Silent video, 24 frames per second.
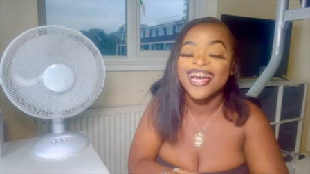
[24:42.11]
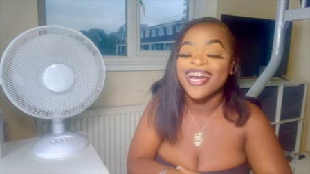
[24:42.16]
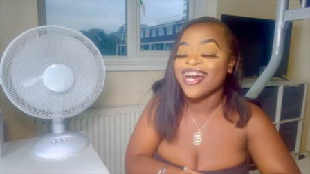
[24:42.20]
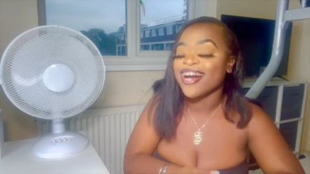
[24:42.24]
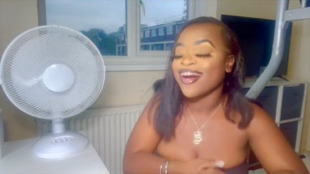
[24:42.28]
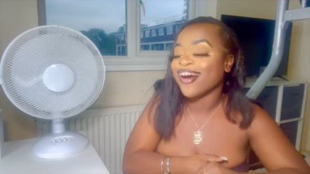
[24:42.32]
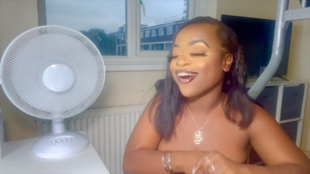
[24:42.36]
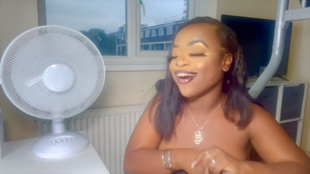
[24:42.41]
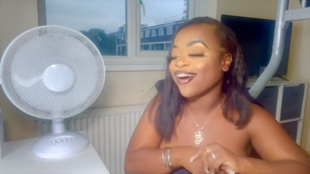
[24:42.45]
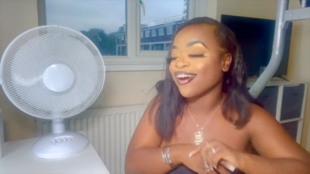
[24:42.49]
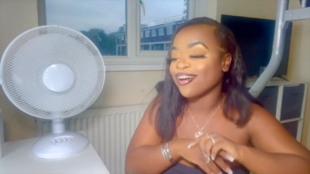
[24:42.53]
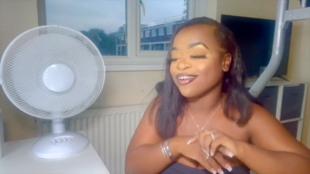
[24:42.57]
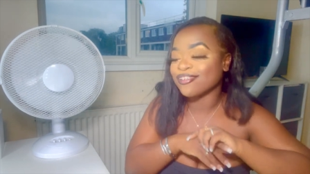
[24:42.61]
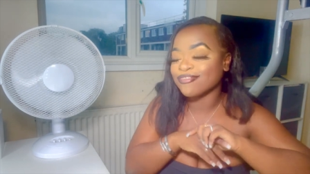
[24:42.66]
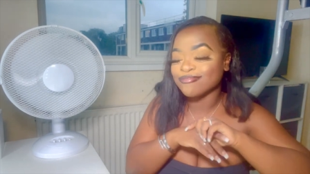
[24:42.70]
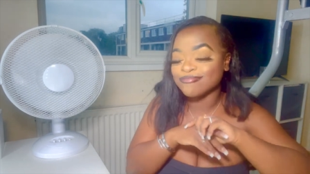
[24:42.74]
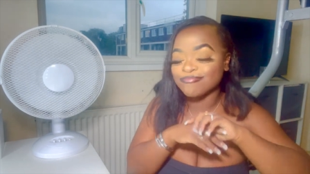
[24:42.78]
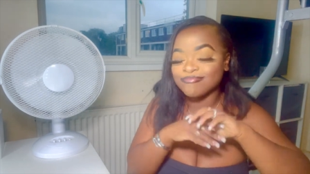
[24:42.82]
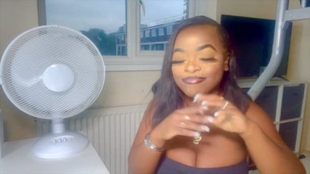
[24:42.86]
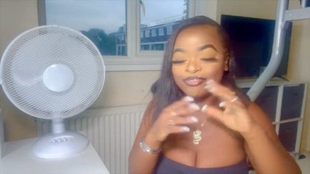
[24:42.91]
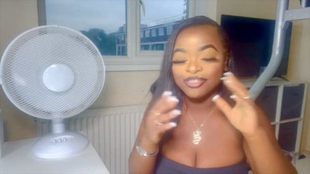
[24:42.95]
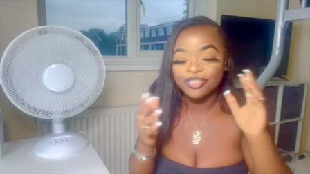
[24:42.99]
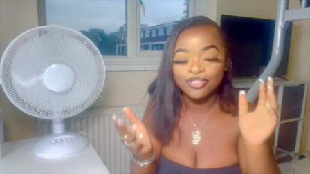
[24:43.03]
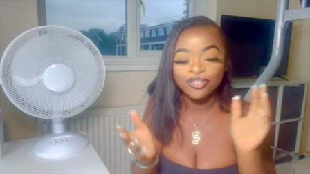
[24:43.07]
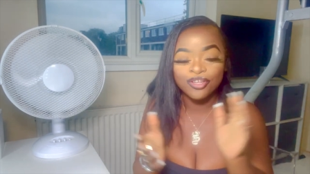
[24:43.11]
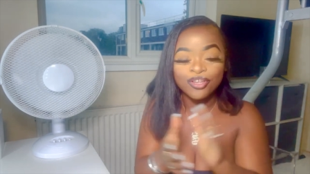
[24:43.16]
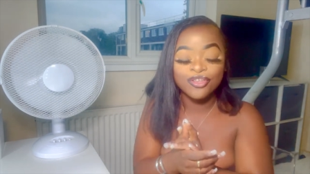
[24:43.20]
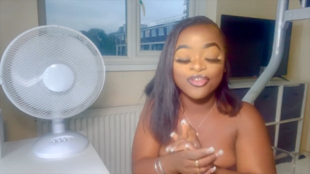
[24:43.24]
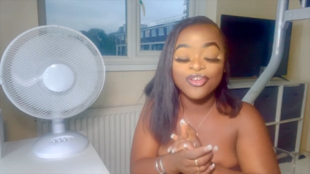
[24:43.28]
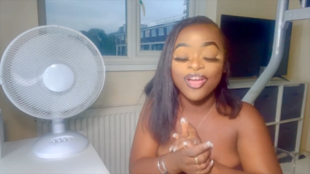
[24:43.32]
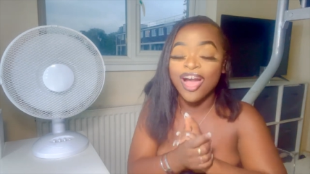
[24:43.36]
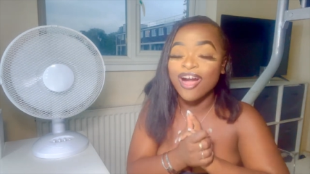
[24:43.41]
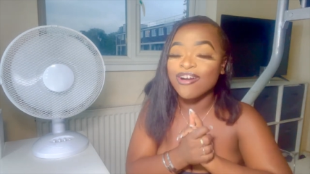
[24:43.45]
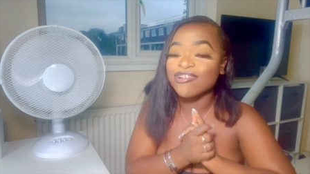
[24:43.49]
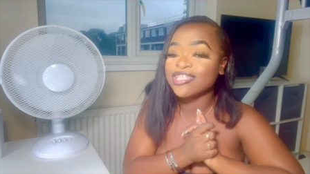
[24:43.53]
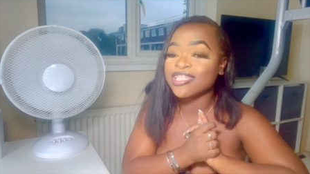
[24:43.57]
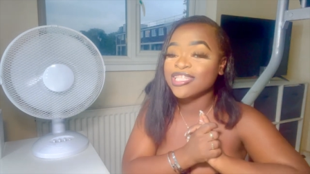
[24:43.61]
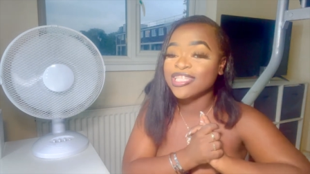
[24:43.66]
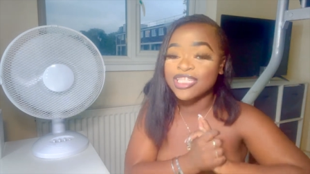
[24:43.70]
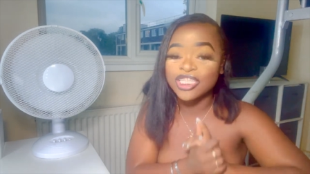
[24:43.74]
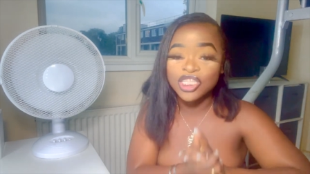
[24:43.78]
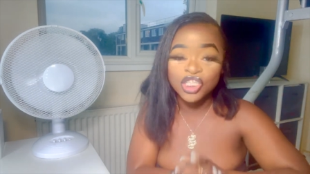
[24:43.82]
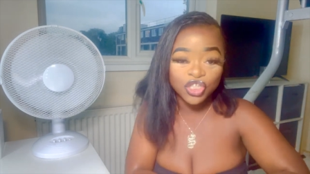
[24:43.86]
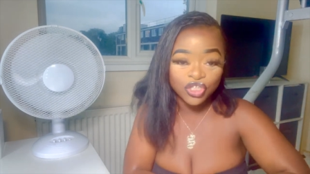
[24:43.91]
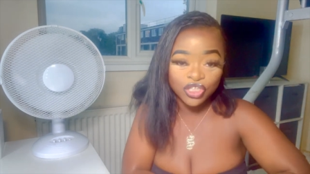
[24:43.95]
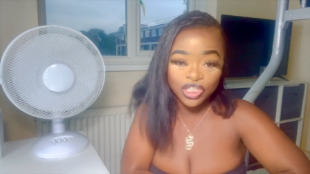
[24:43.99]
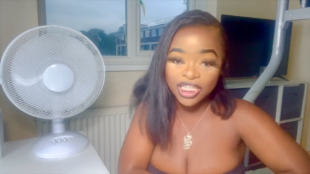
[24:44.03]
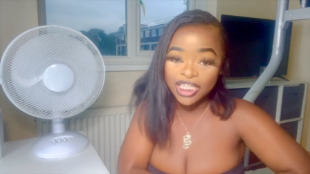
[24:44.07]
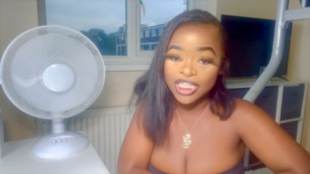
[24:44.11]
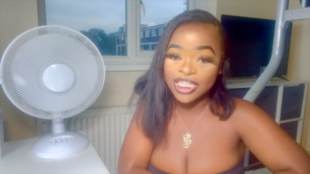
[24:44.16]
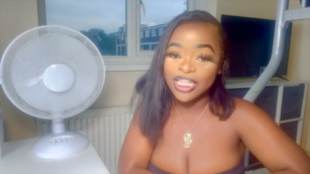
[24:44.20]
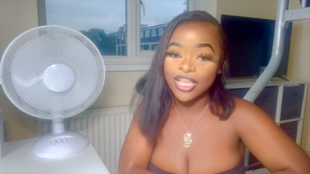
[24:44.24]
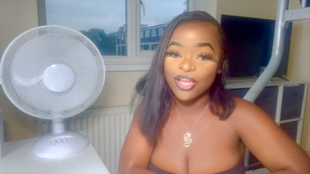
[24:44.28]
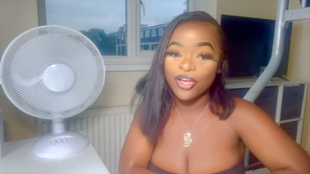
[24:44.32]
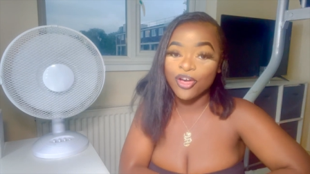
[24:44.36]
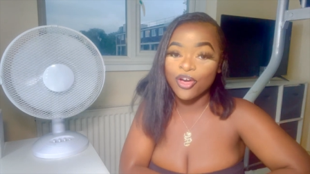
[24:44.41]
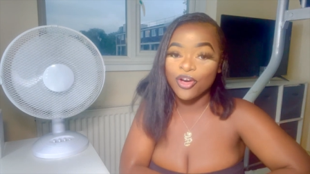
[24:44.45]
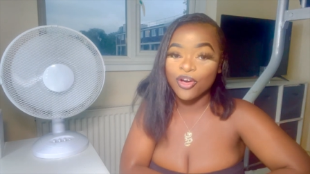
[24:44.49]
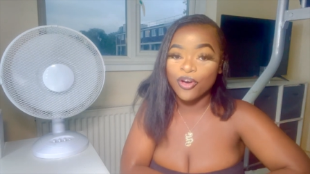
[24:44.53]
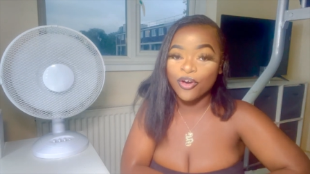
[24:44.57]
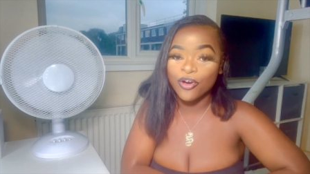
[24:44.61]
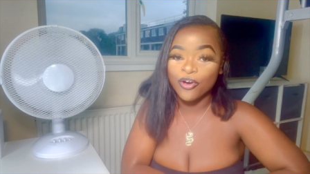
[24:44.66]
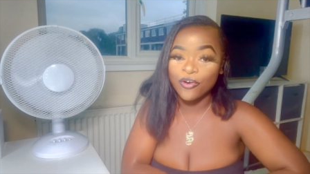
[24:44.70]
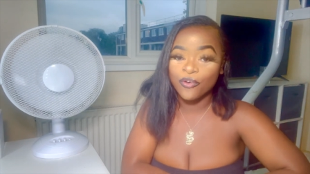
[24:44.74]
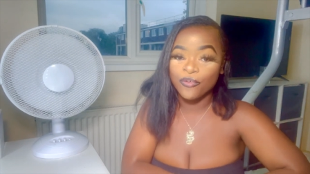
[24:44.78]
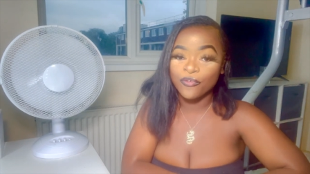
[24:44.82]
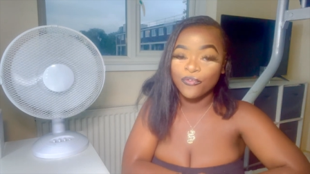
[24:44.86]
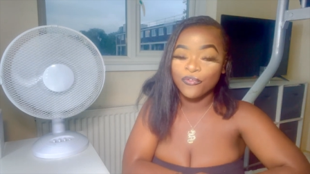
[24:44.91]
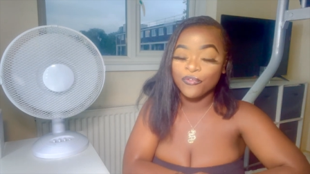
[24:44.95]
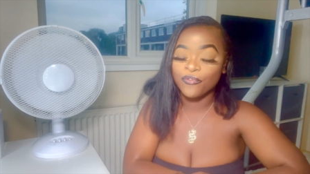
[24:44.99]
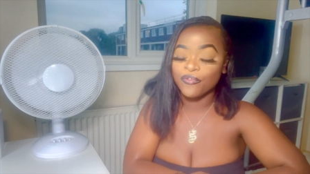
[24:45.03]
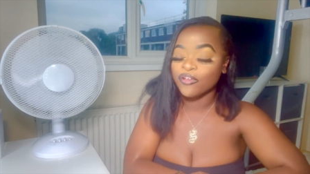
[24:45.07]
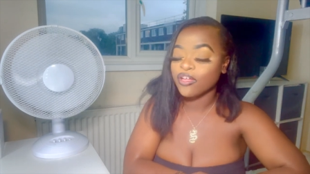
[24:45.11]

um, you know, you outdid yourself.